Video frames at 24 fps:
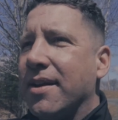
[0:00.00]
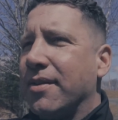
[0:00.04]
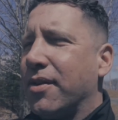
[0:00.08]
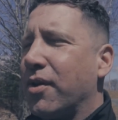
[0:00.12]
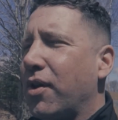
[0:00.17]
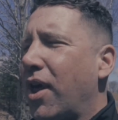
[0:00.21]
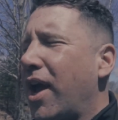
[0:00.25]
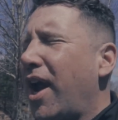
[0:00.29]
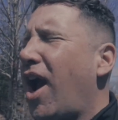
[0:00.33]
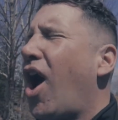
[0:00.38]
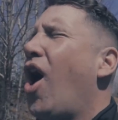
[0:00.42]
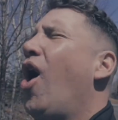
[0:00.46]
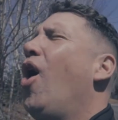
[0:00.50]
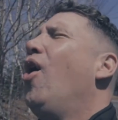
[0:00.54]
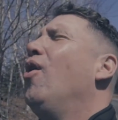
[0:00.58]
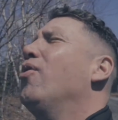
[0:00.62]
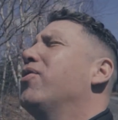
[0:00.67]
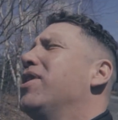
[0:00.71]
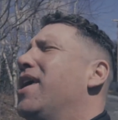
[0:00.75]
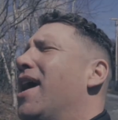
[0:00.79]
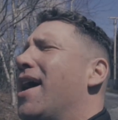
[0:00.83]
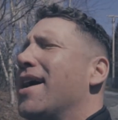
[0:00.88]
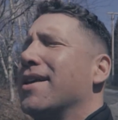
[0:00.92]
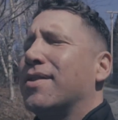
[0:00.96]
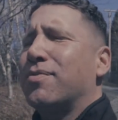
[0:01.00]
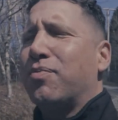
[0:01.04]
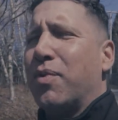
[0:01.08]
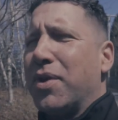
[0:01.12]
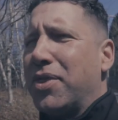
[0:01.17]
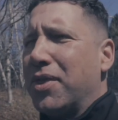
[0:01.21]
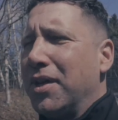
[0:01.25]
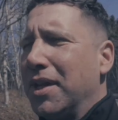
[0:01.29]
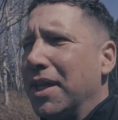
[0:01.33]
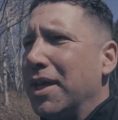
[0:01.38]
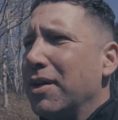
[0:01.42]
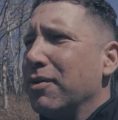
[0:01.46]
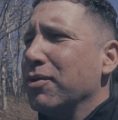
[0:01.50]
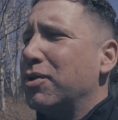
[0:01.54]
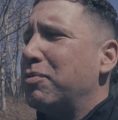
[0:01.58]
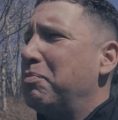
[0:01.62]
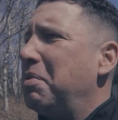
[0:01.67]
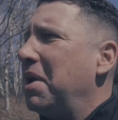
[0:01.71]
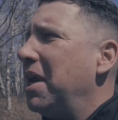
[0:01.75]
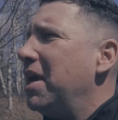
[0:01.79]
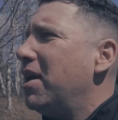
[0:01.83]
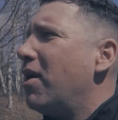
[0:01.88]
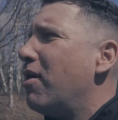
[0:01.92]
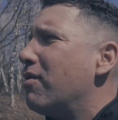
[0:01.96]
And they're like, Oh, yes, with the little
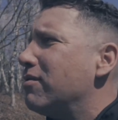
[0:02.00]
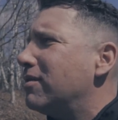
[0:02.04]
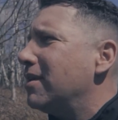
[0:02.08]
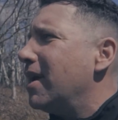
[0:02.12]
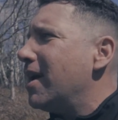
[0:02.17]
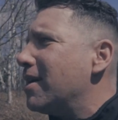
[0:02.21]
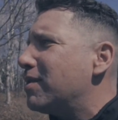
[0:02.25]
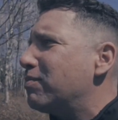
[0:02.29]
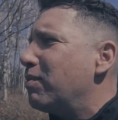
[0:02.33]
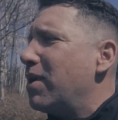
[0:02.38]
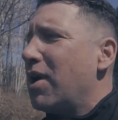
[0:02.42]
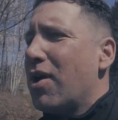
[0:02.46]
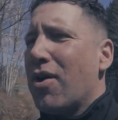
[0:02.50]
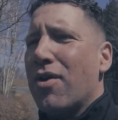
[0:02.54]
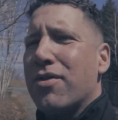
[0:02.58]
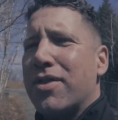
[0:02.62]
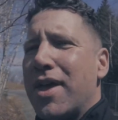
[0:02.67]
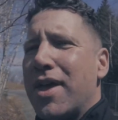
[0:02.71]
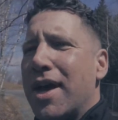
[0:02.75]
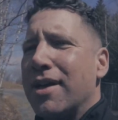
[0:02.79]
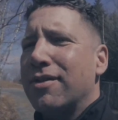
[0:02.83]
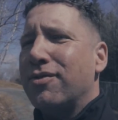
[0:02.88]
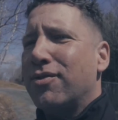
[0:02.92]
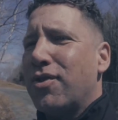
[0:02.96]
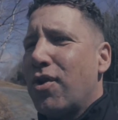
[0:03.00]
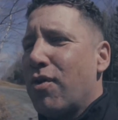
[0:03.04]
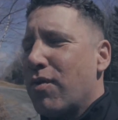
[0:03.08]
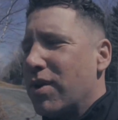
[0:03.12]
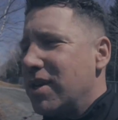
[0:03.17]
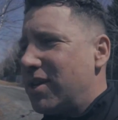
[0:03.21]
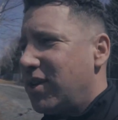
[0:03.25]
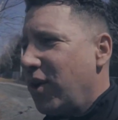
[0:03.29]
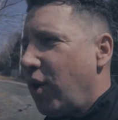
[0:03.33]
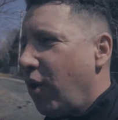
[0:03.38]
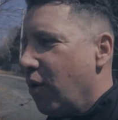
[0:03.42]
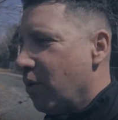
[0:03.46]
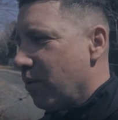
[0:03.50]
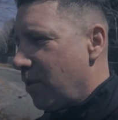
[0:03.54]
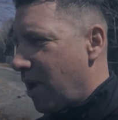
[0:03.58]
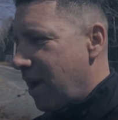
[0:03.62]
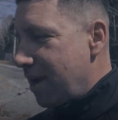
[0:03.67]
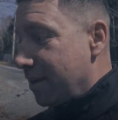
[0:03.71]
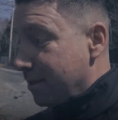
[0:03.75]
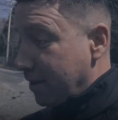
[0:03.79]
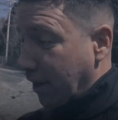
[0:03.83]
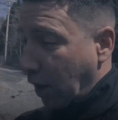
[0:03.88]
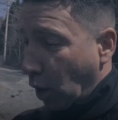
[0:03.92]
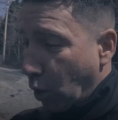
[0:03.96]
Speedos. Yes, we heard that story too.
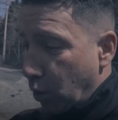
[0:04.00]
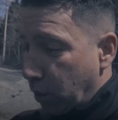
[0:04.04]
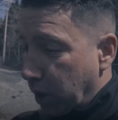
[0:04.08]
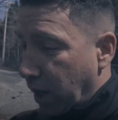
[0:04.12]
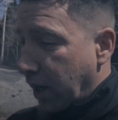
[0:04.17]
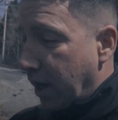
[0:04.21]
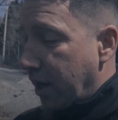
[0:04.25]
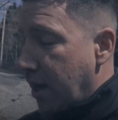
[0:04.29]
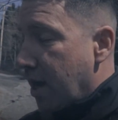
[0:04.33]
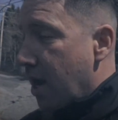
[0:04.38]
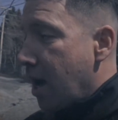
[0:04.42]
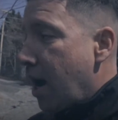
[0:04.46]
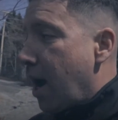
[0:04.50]
Ryan's like, Okay.